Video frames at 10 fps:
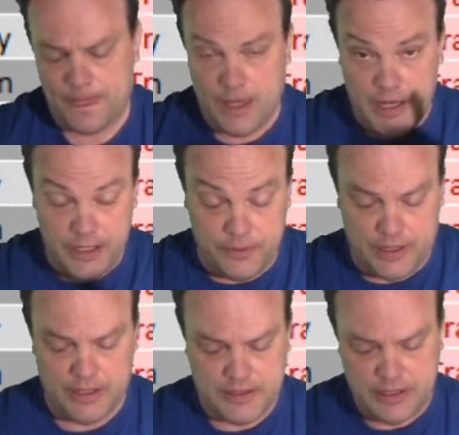Anyway,
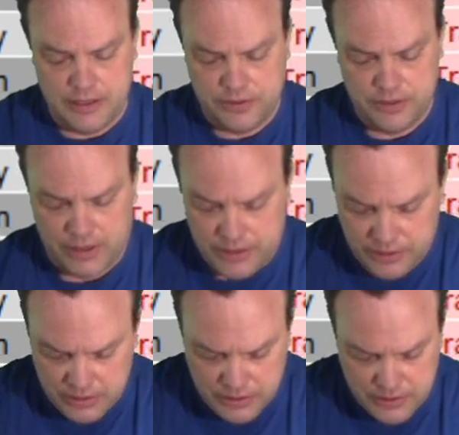let's get into the
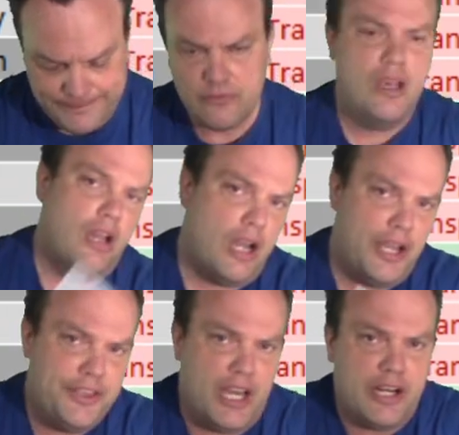onions. I
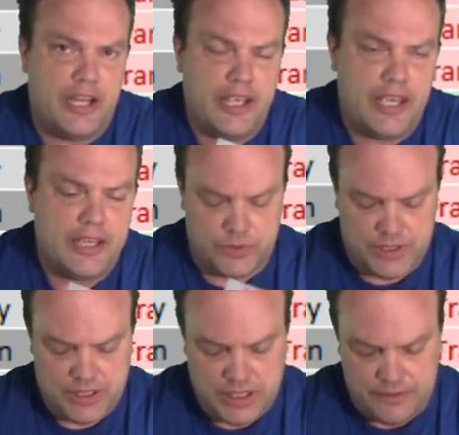thought I had
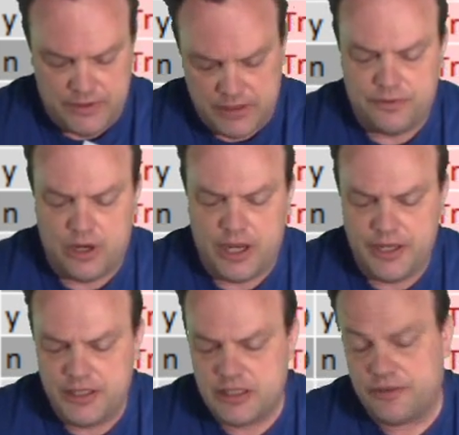7
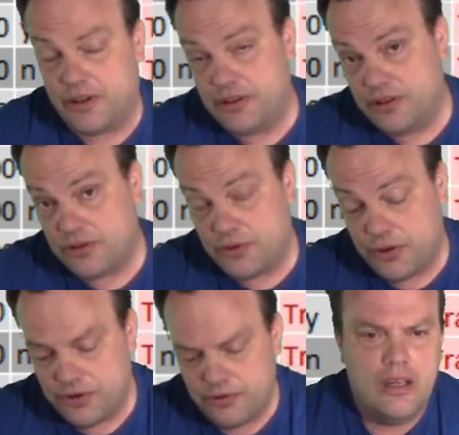varieties of onions
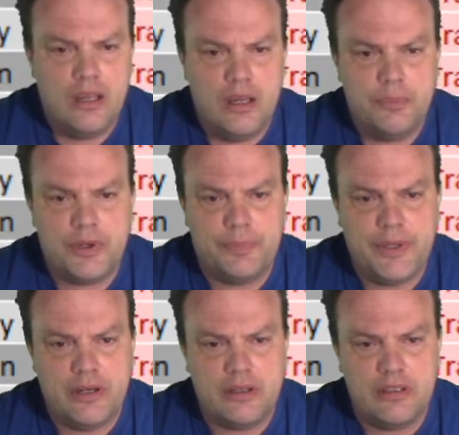ordered, but
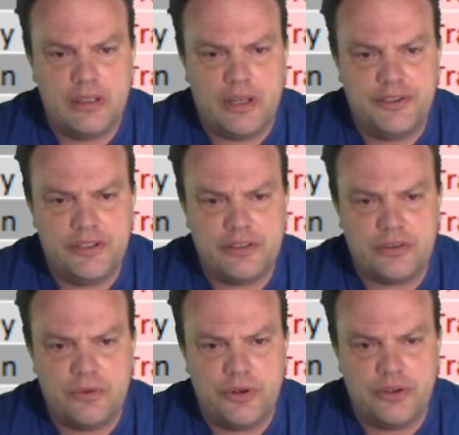apparently I didn't
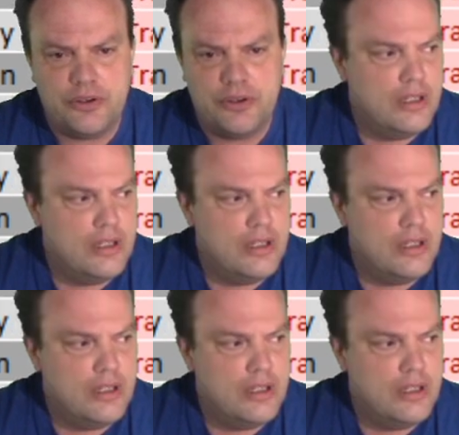order